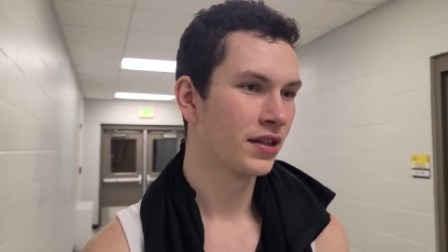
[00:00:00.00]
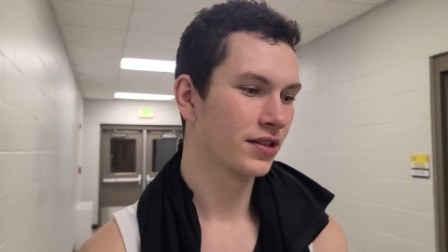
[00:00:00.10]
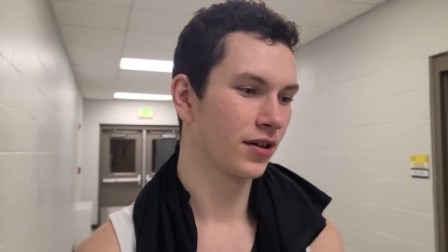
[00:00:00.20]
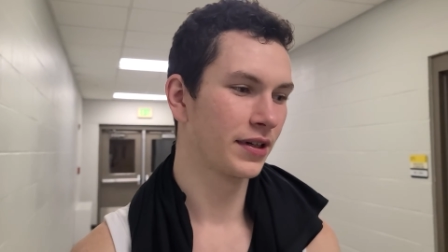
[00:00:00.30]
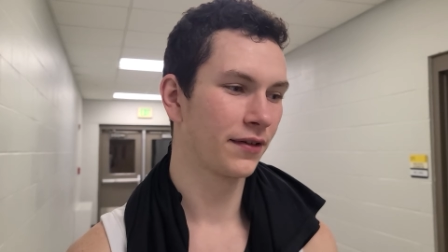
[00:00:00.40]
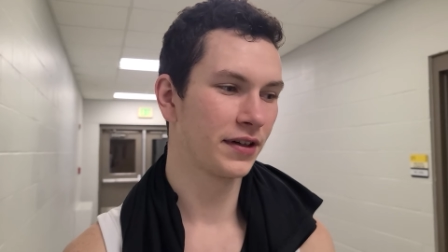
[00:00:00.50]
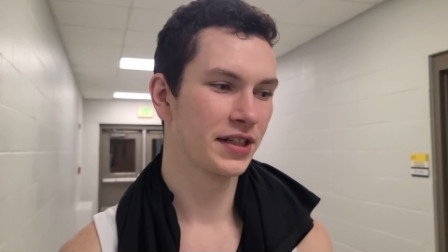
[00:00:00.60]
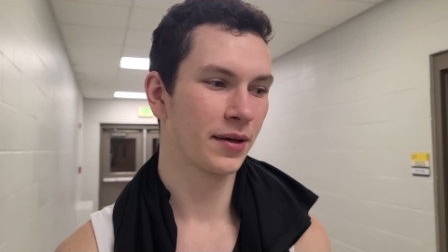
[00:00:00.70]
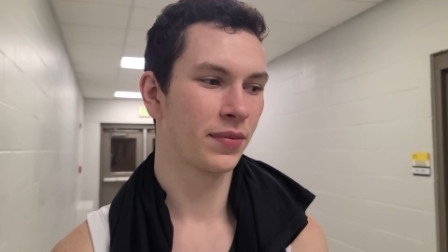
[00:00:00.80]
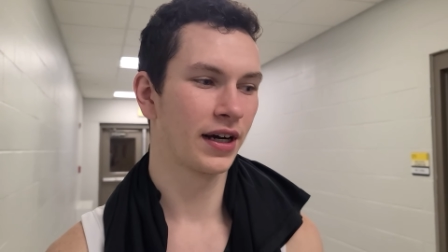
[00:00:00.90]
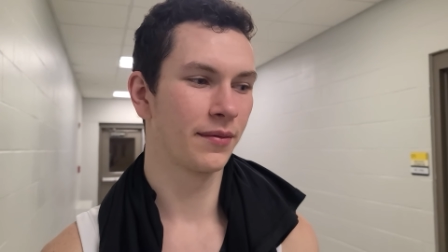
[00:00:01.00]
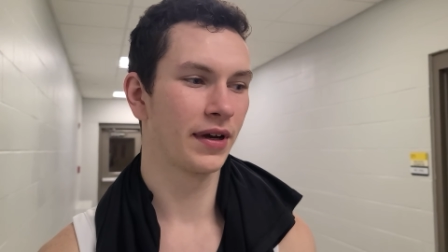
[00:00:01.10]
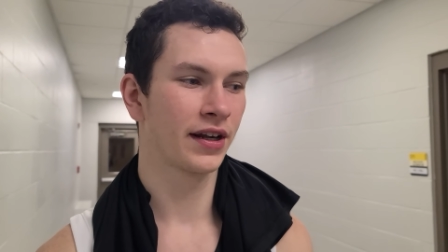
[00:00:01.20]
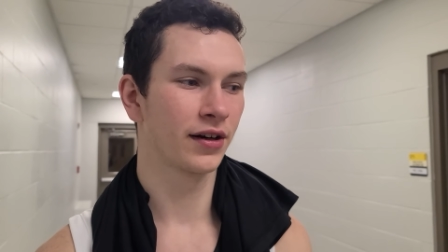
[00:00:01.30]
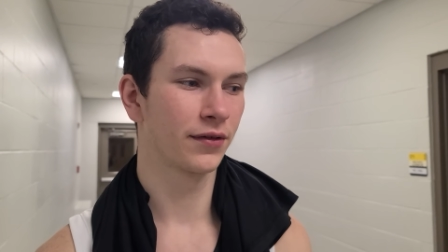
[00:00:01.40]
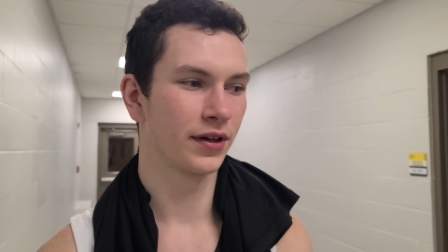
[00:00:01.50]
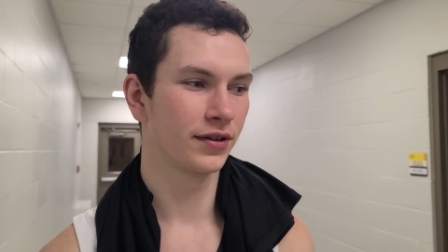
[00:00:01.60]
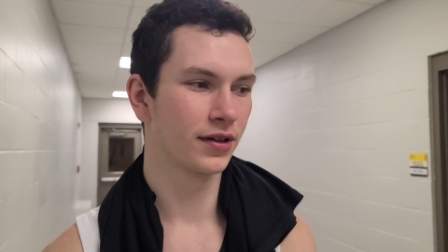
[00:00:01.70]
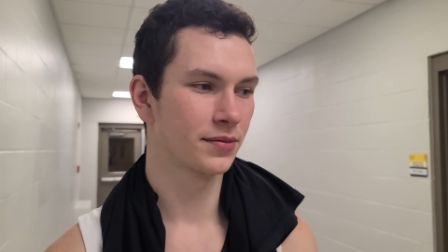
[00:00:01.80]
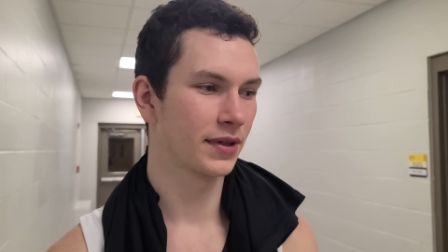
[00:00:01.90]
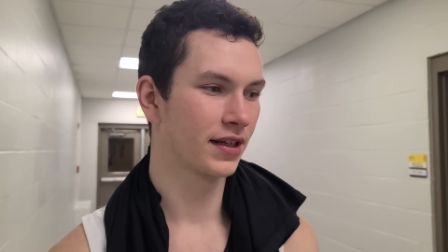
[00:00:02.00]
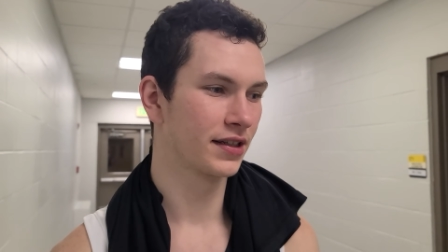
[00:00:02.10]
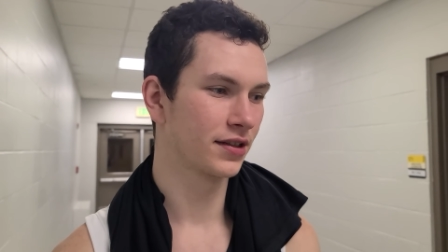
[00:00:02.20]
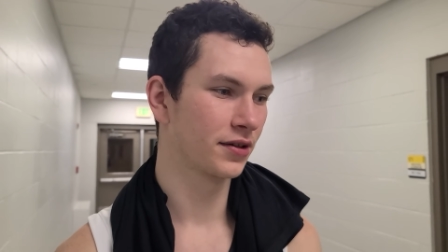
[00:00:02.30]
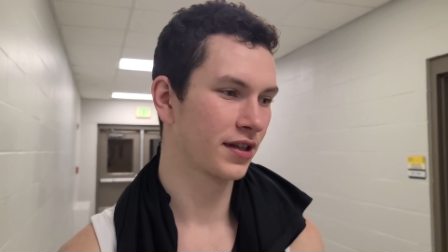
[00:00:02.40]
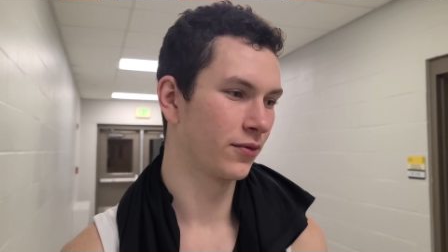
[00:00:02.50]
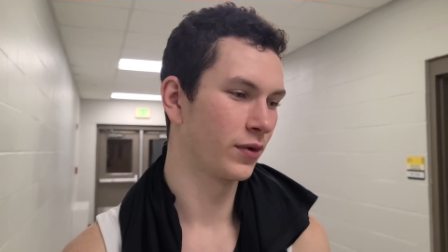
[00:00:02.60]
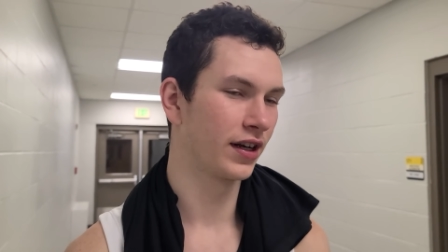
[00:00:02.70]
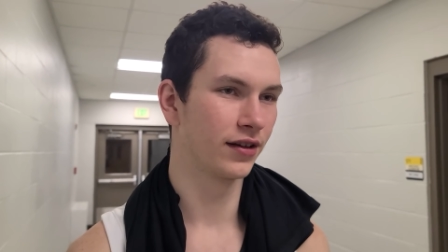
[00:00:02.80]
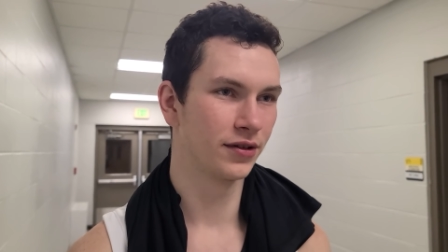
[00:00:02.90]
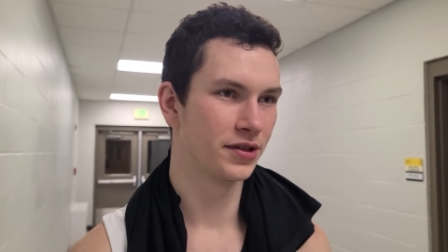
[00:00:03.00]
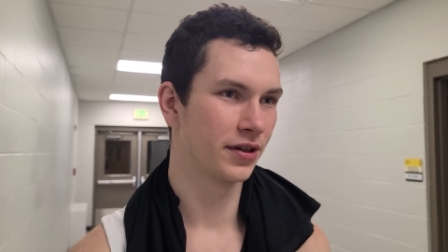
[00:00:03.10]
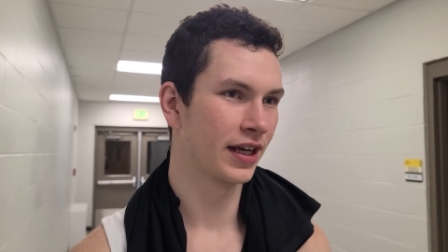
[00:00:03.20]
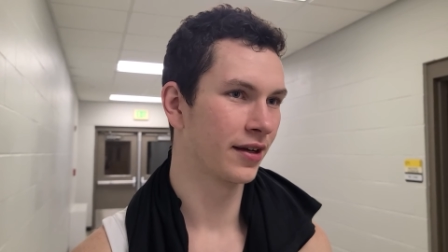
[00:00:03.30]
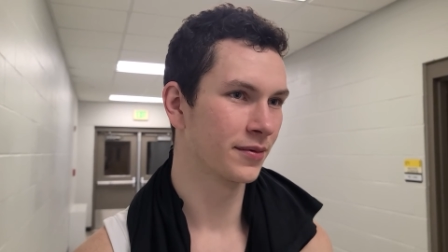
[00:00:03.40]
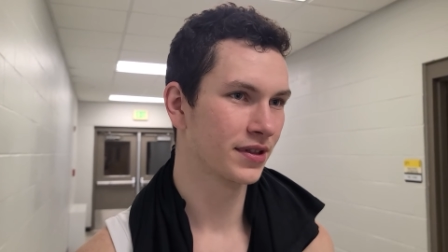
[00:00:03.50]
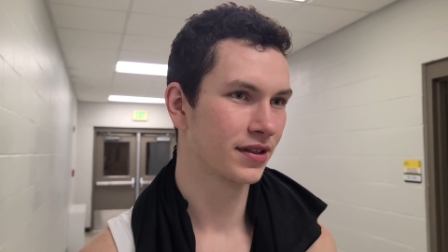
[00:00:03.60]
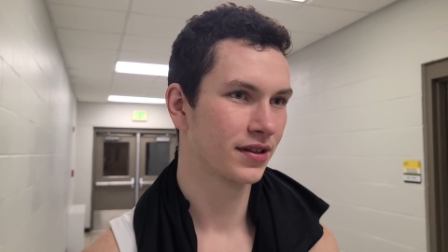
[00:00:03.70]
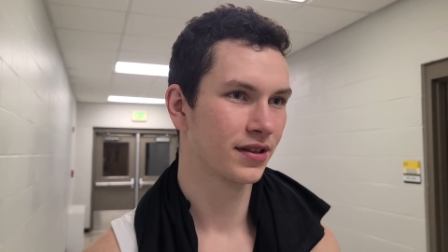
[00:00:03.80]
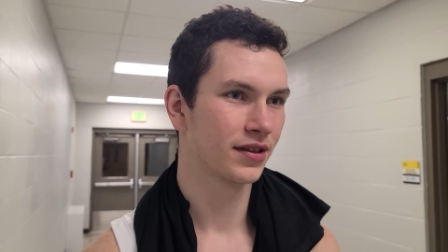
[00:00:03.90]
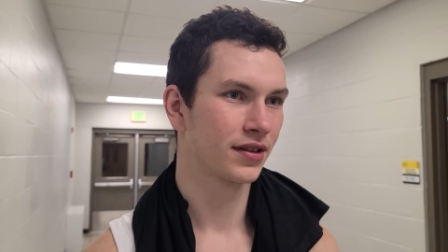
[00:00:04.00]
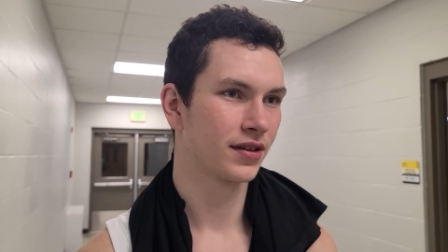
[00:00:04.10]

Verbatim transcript: So we mm-hmm. definitely take pride in making our free throws because those can win and lose you games. Mm.